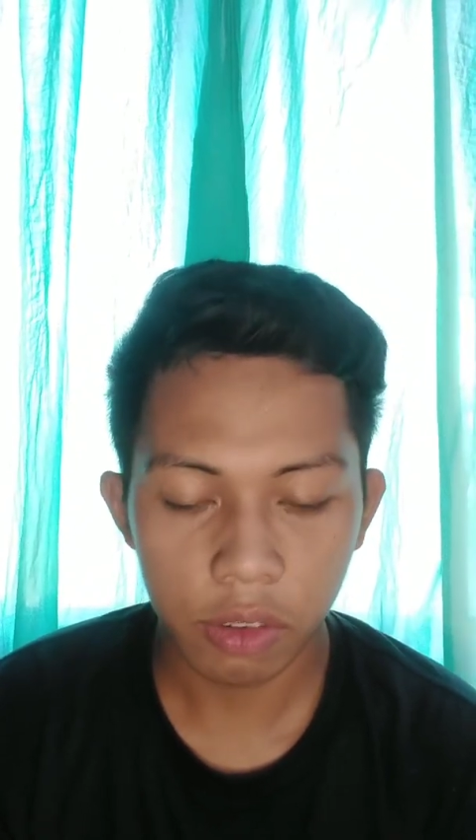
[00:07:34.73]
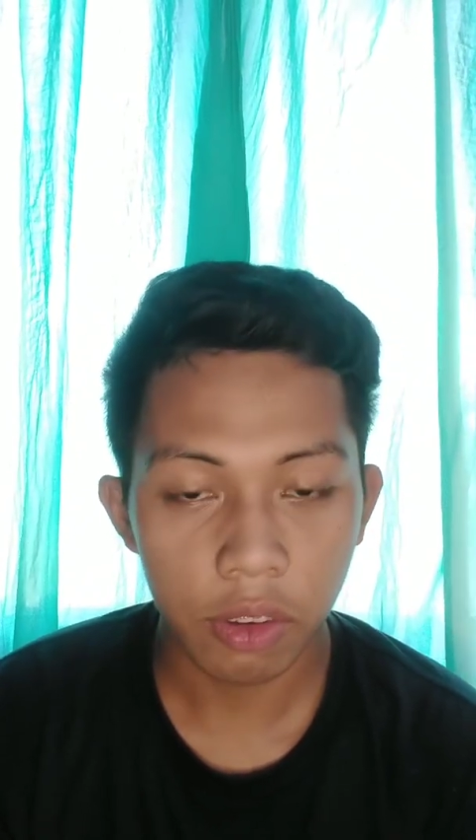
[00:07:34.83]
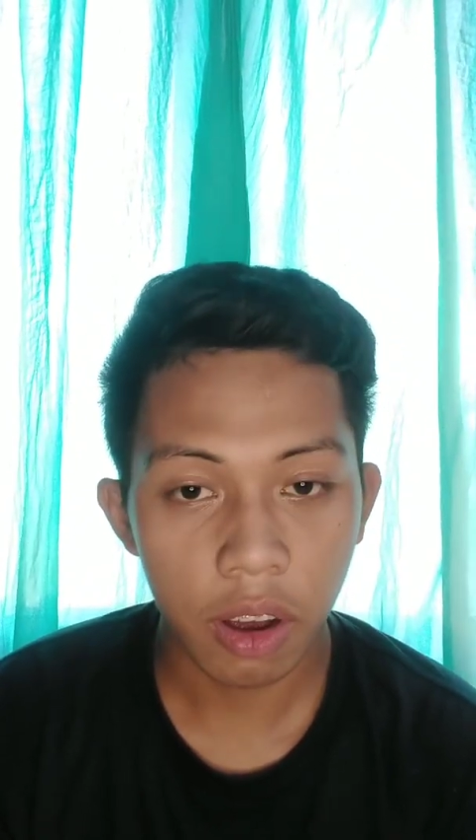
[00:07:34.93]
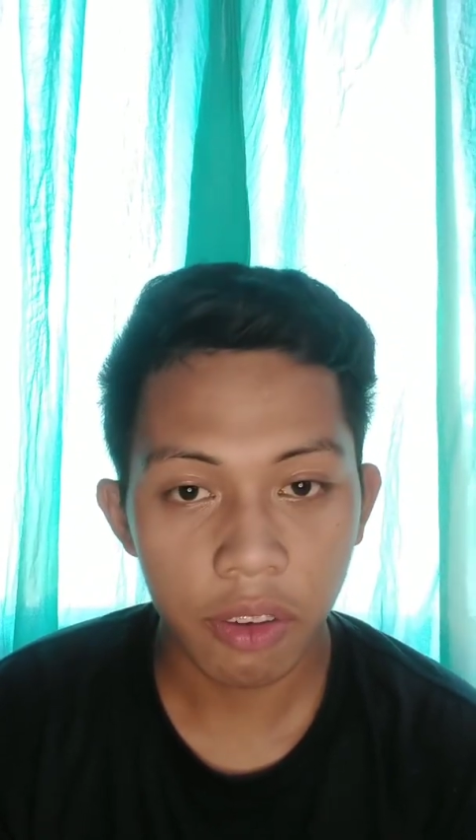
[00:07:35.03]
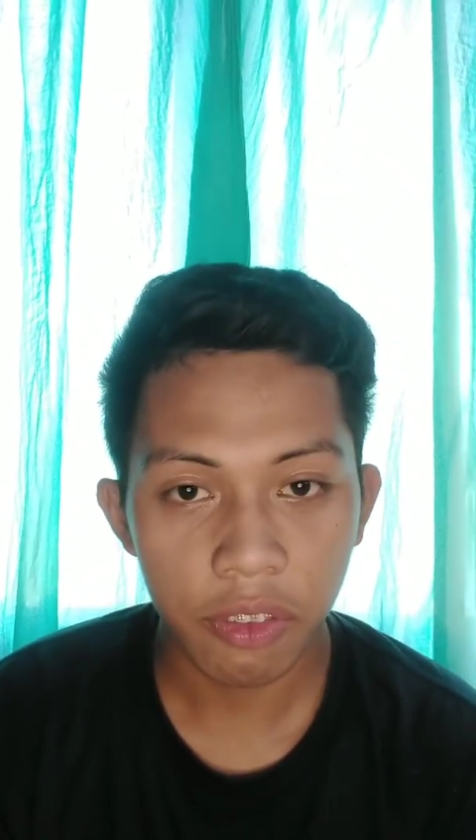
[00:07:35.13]

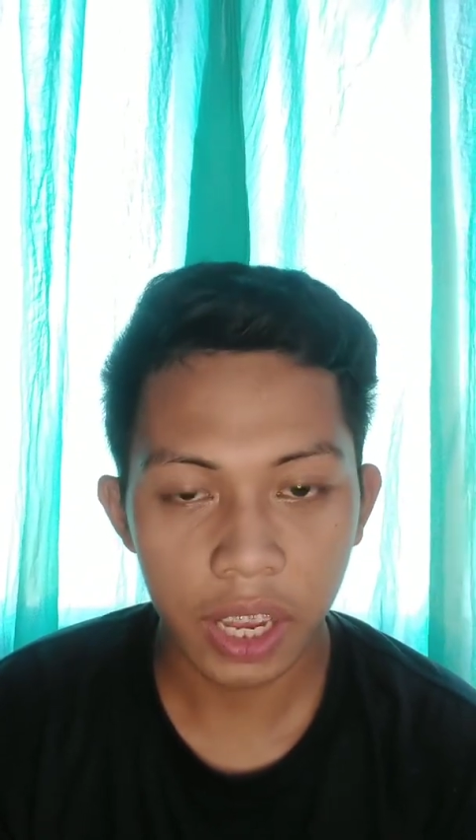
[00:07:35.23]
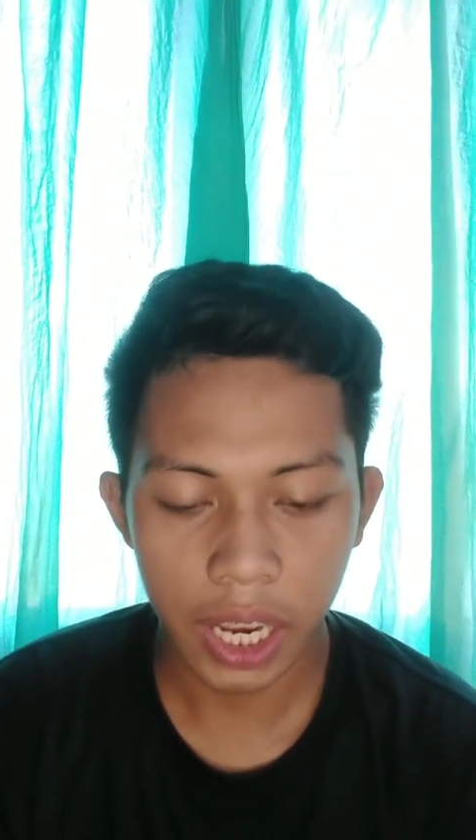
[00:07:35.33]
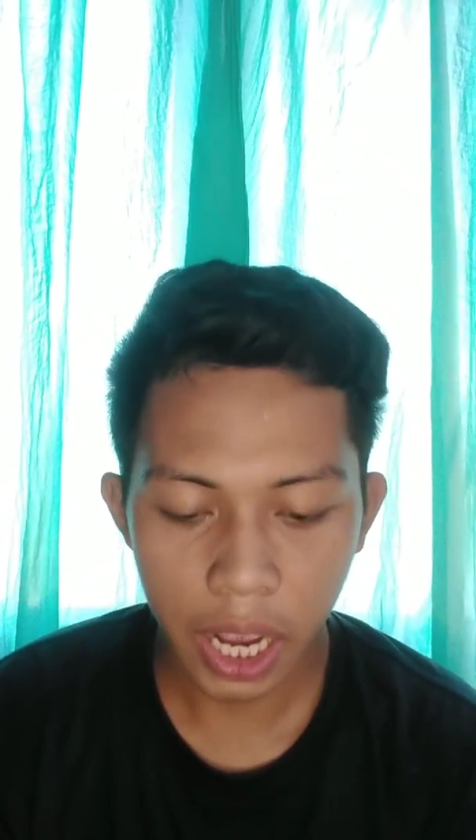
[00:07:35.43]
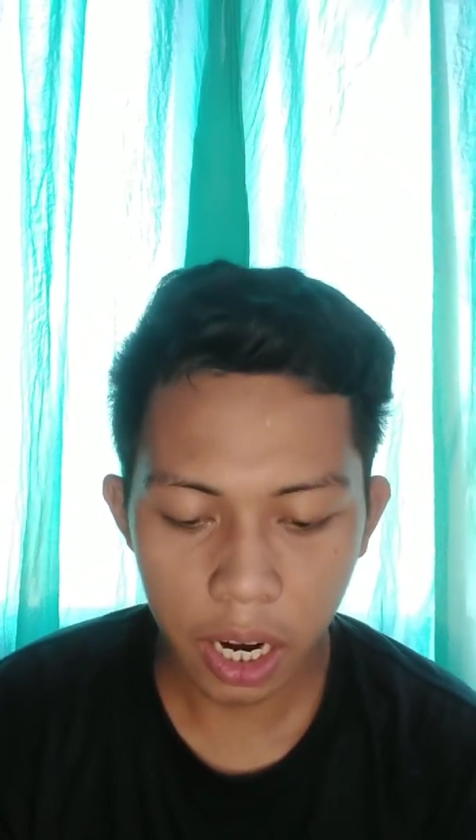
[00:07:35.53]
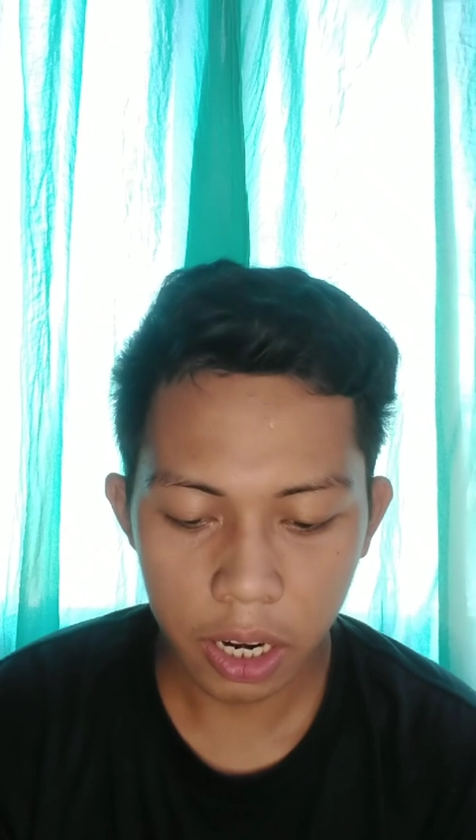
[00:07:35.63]
soft
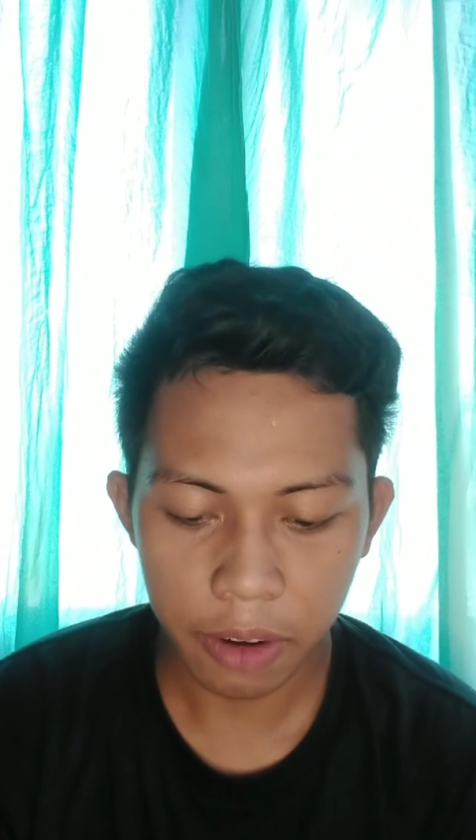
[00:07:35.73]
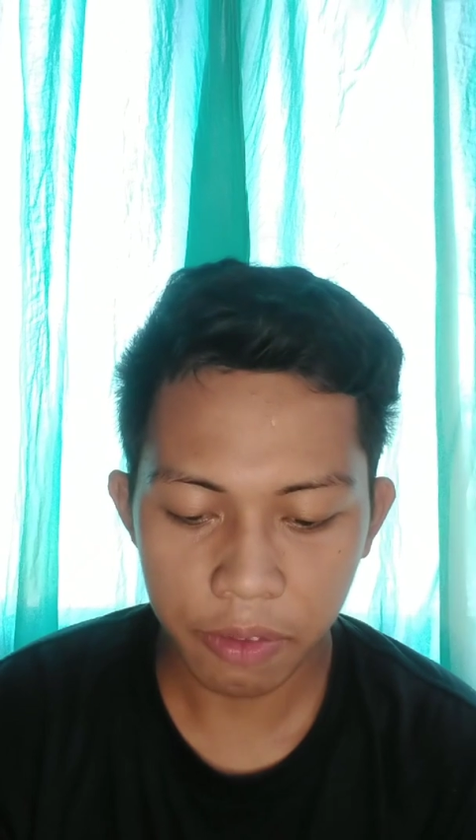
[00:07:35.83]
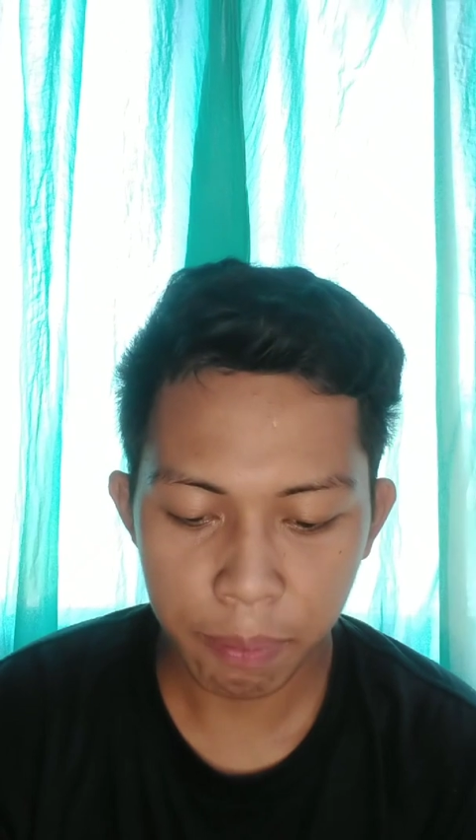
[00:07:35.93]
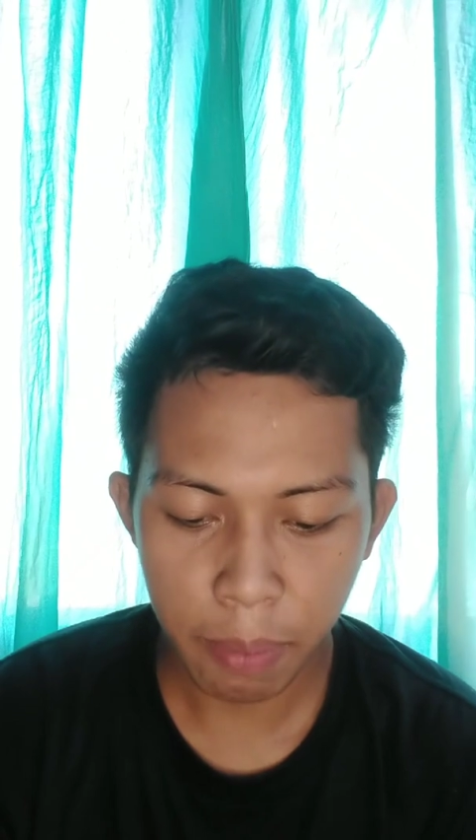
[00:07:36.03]
and hard